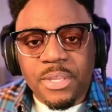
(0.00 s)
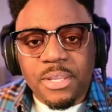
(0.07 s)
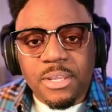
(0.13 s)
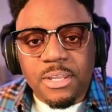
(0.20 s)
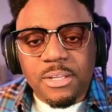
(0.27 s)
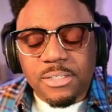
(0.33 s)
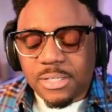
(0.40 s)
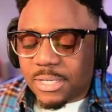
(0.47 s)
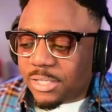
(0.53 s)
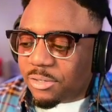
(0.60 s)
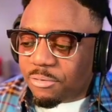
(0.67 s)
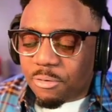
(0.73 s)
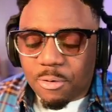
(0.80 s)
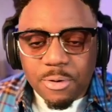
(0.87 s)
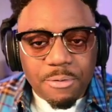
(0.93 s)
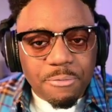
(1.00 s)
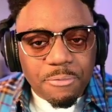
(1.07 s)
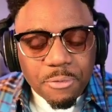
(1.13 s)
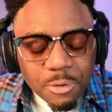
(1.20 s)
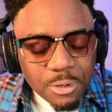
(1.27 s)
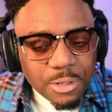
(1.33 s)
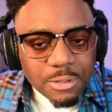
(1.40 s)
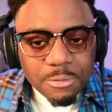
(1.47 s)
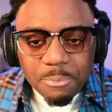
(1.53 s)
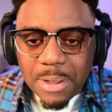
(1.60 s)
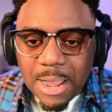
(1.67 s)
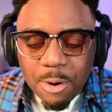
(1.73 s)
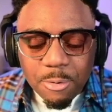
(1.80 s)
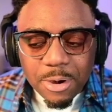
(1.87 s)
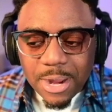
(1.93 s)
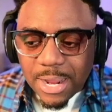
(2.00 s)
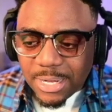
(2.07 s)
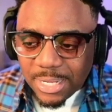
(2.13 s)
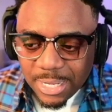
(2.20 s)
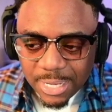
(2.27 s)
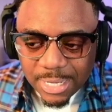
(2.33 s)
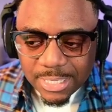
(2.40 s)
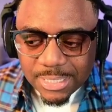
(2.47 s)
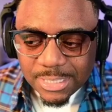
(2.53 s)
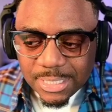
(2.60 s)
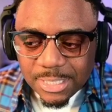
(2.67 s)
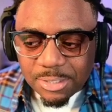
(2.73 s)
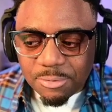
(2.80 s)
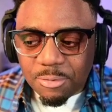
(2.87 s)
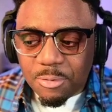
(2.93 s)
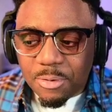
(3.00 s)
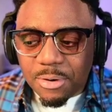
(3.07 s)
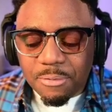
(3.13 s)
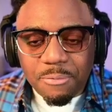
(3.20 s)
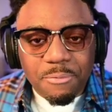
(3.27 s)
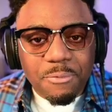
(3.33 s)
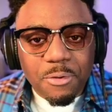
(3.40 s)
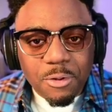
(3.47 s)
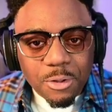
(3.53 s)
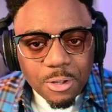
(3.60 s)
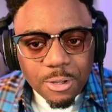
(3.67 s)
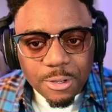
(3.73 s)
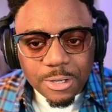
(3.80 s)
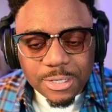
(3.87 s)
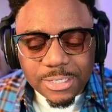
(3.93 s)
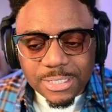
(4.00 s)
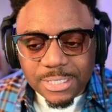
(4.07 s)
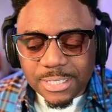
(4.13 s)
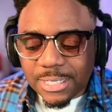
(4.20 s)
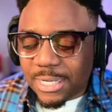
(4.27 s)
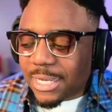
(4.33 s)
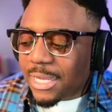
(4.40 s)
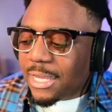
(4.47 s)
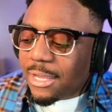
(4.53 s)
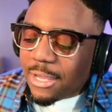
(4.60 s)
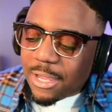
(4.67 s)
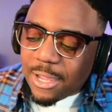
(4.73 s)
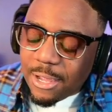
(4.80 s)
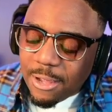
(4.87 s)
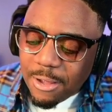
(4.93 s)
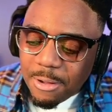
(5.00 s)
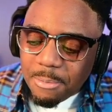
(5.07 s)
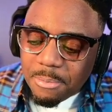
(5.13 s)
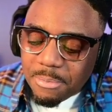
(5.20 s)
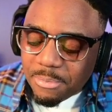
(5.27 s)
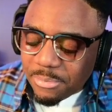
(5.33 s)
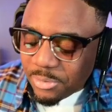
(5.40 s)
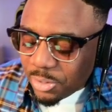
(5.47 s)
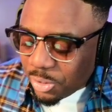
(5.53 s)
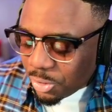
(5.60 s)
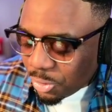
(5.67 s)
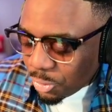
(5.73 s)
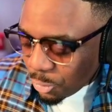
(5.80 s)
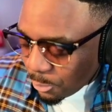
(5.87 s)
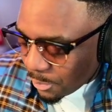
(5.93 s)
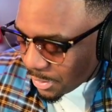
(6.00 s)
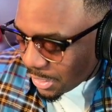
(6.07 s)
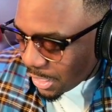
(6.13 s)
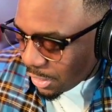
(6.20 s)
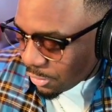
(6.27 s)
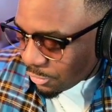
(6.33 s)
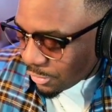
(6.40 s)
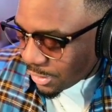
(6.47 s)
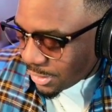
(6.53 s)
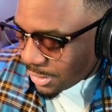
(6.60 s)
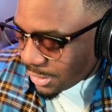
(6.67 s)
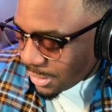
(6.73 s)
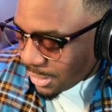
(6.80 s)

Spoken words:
He's throwing full power head kicks. He's throwing full hooks. Super dangerous.